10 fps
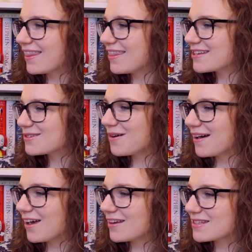This
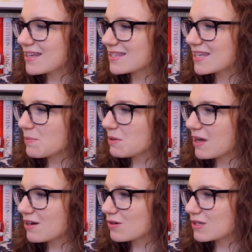one says Sammy
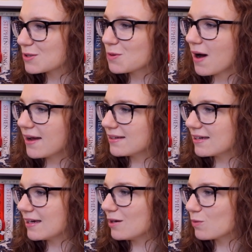Baker is a quiet
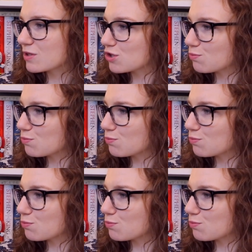kid who wants